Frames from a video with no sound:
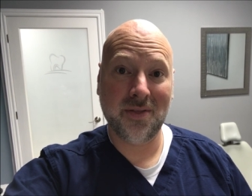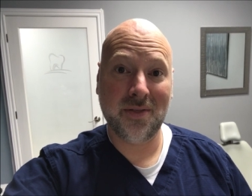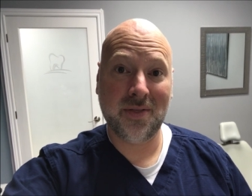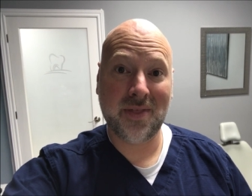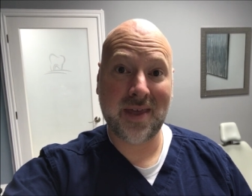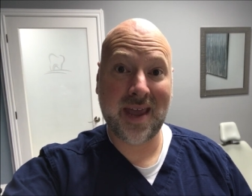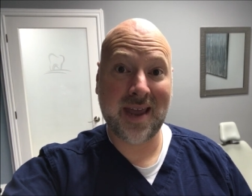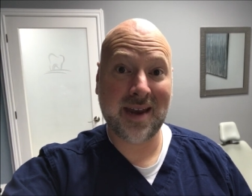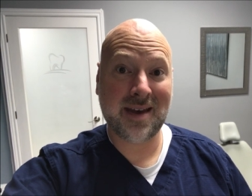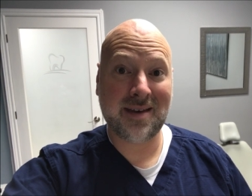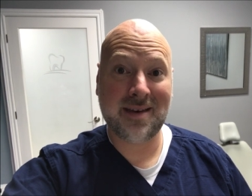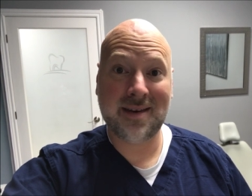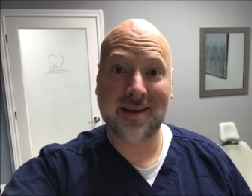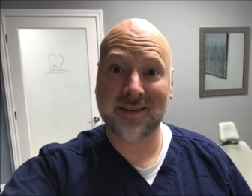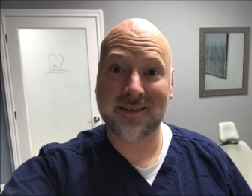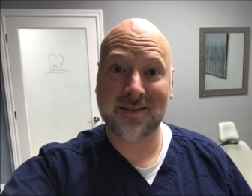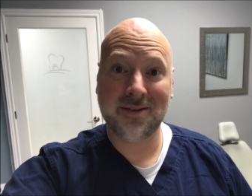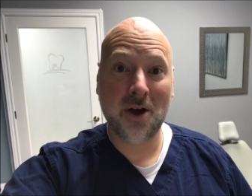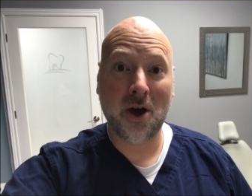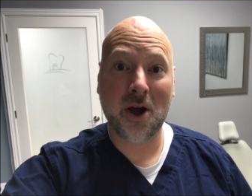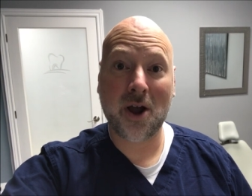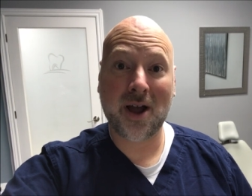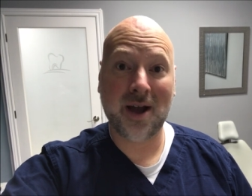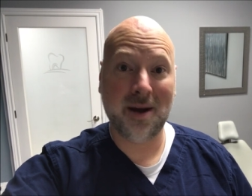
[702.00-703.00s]
it does
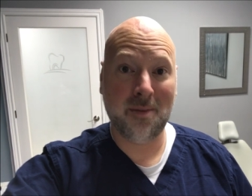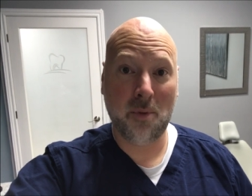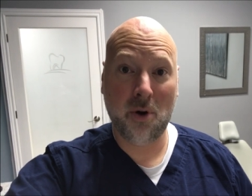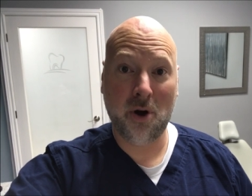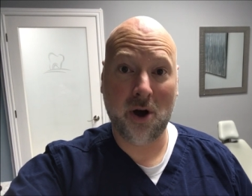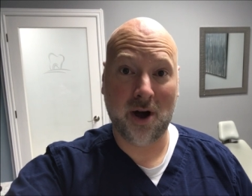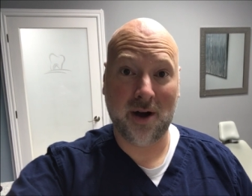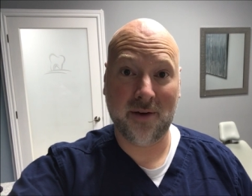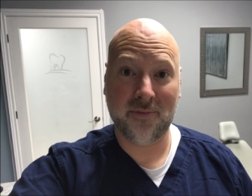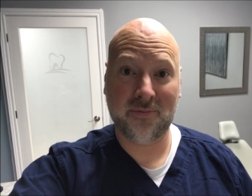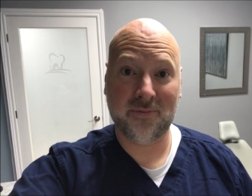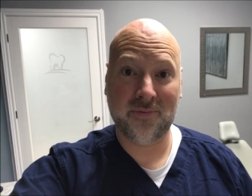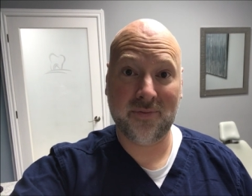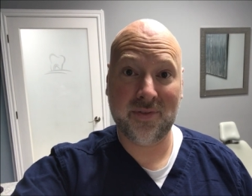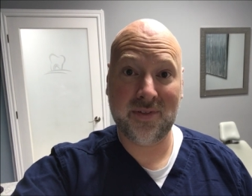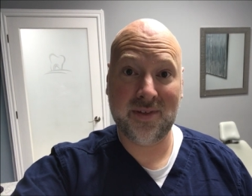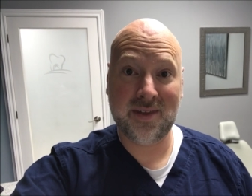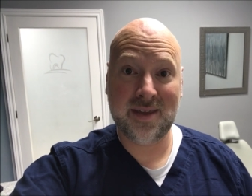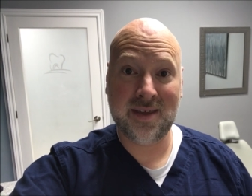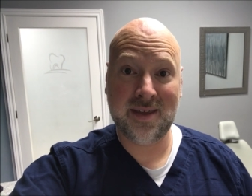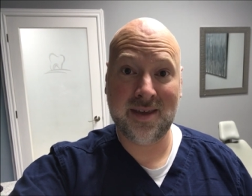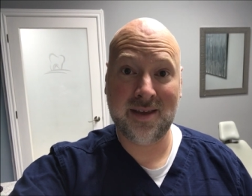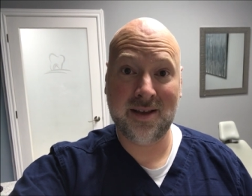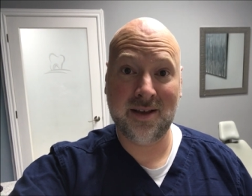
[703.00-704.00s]
not come off.
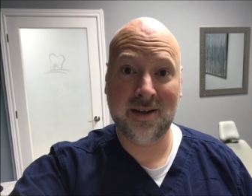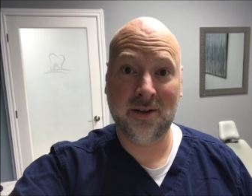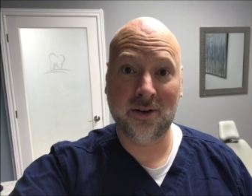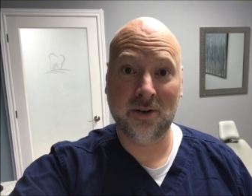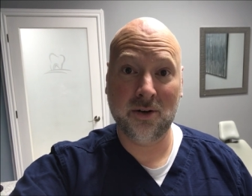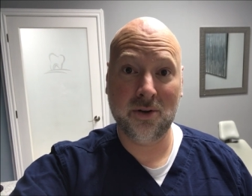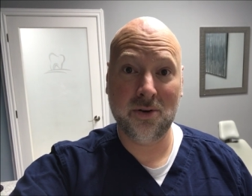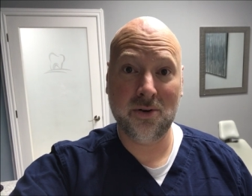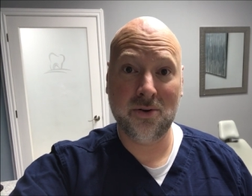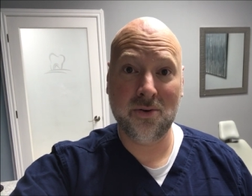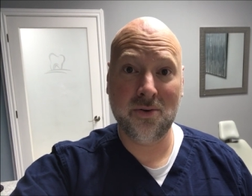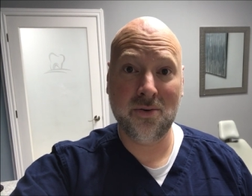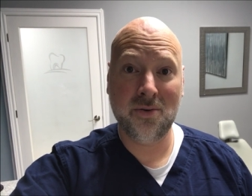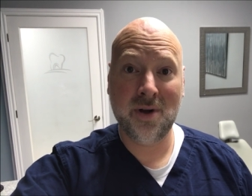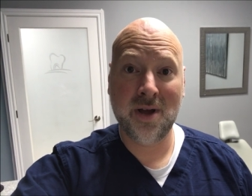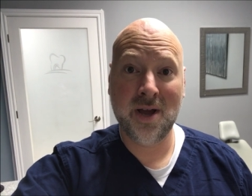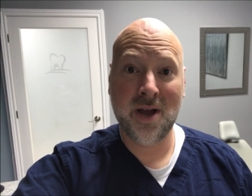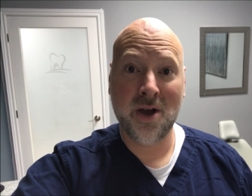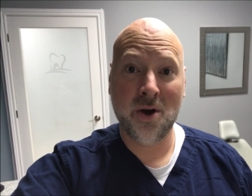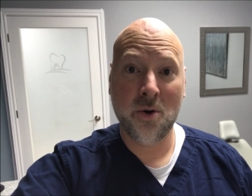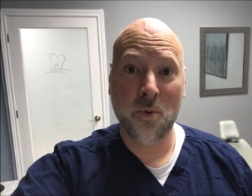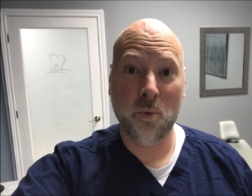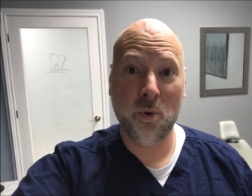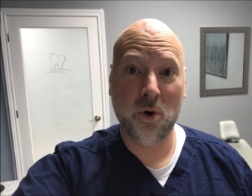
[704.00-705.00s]
The glue
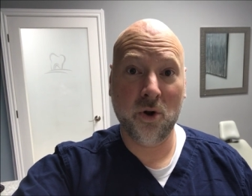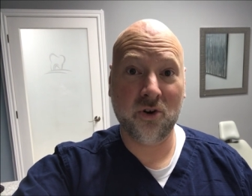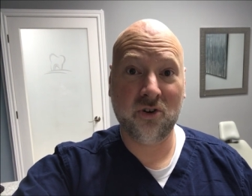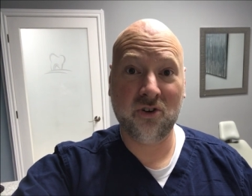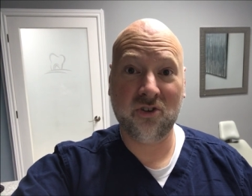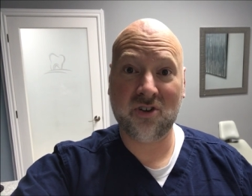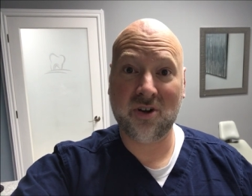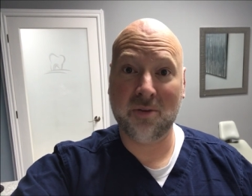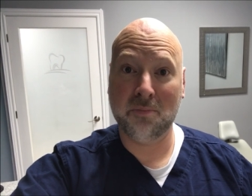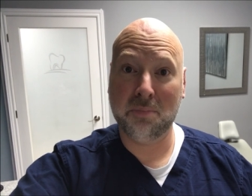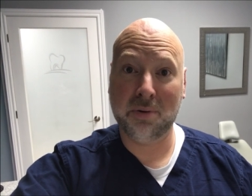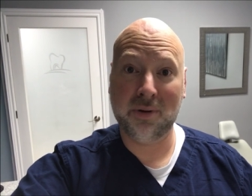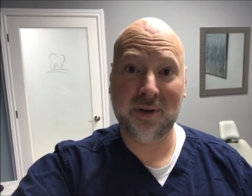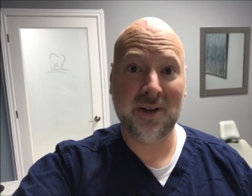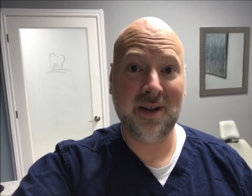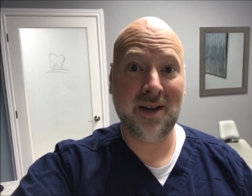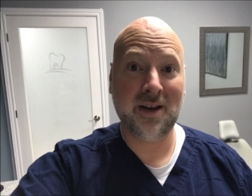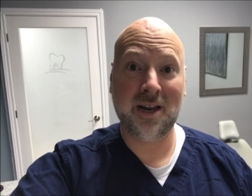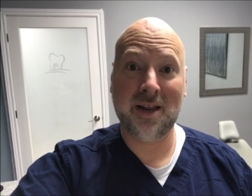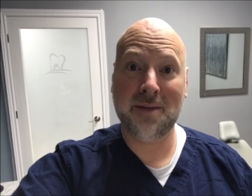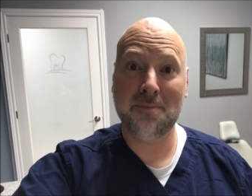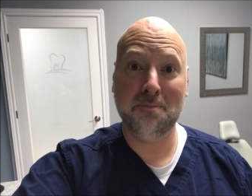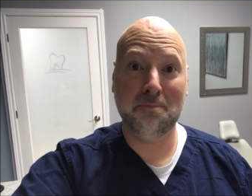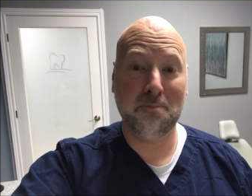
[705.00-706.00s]
will just
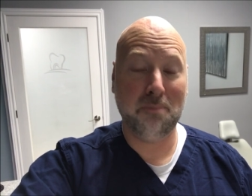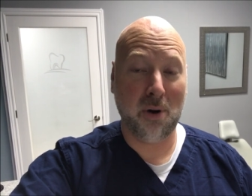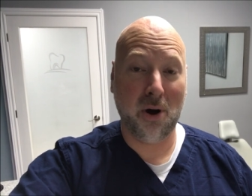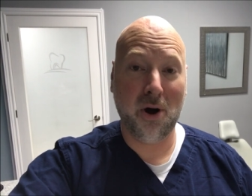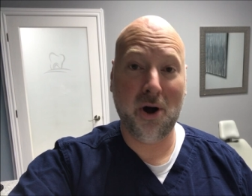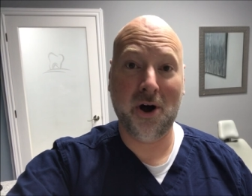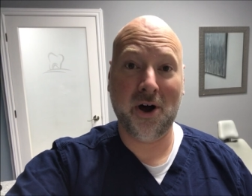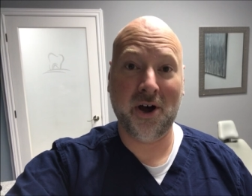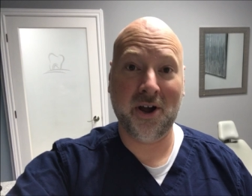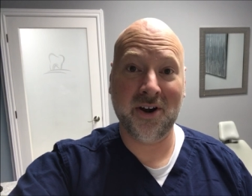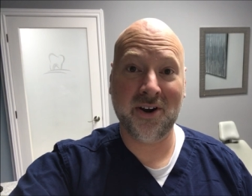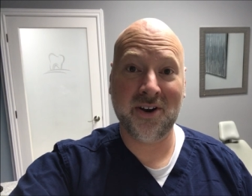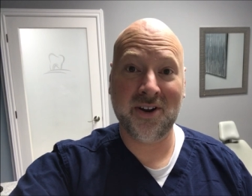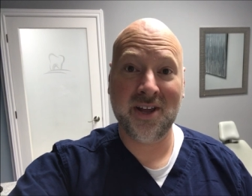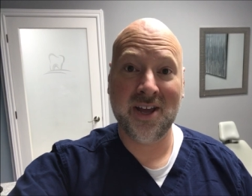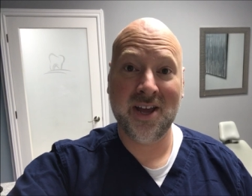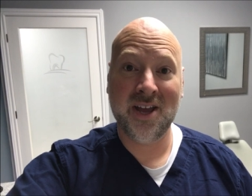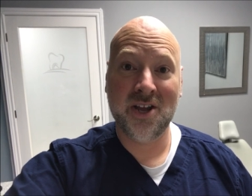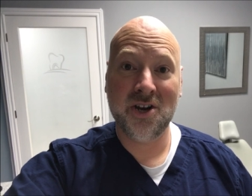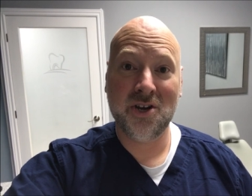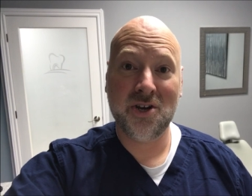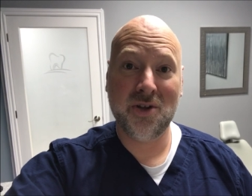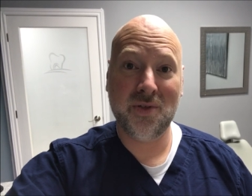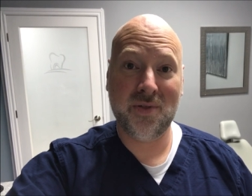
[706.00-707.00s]
completely bond
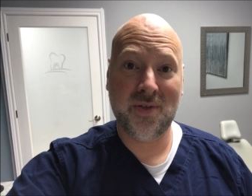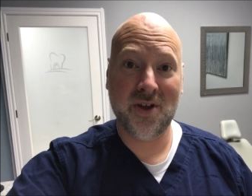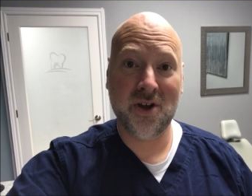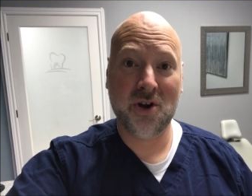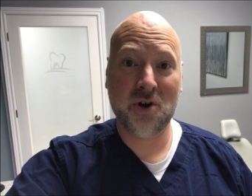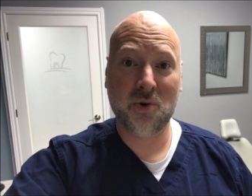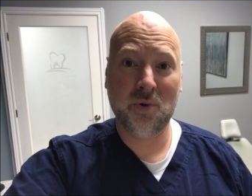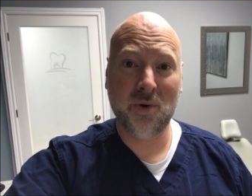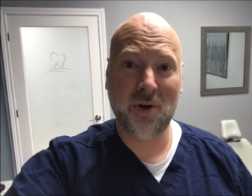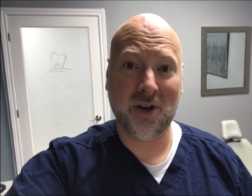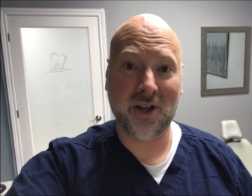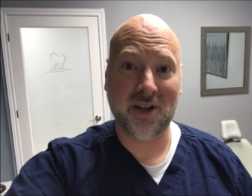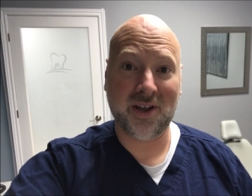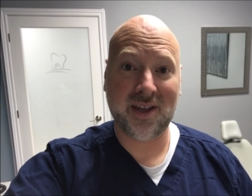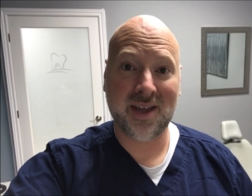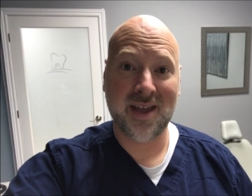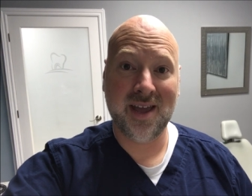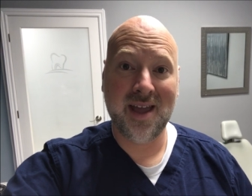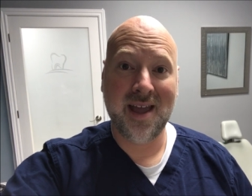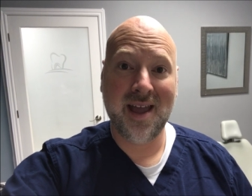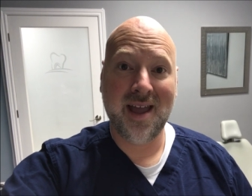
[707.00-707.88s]
to the acrylic.